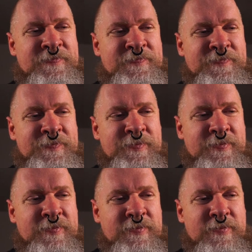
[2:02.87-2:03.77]

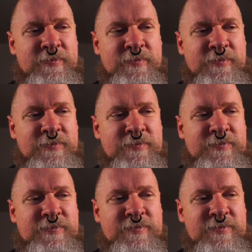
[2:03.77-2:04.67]

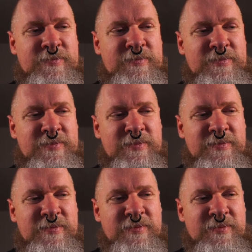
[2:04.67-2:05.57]

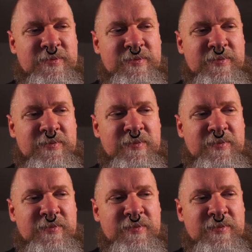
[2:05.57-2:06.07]
Nobody speaks.